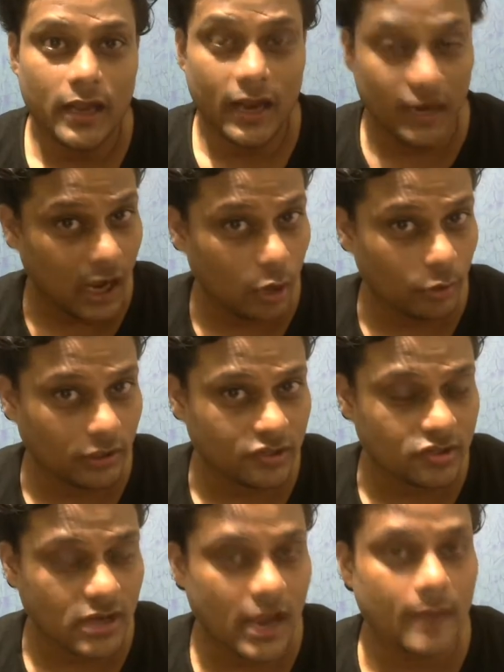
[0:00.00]
and now it
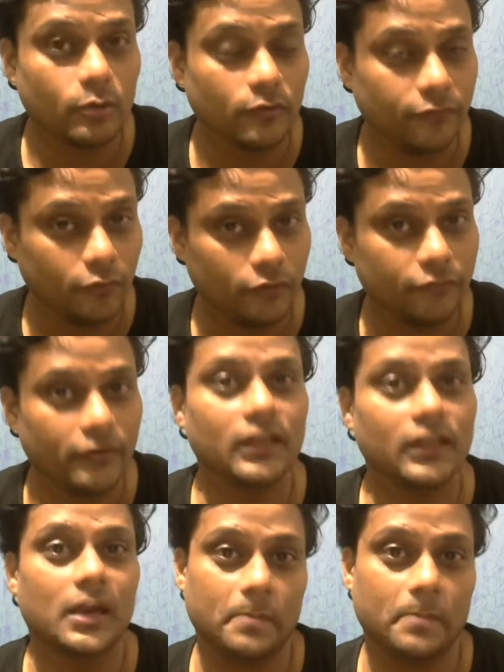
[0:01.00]
is time to fulfill
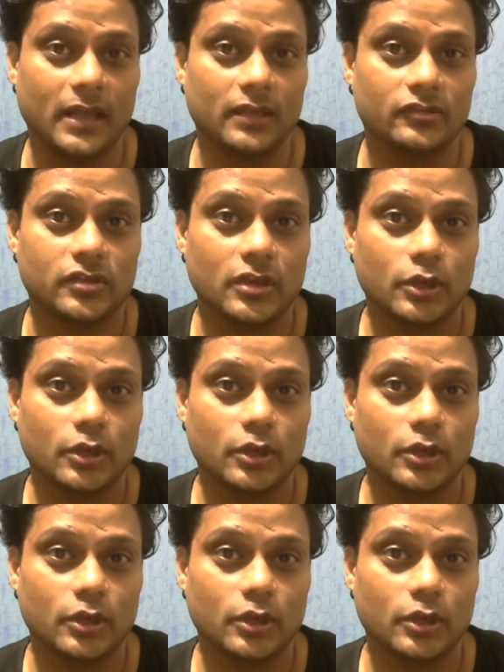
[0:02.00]
that pledge.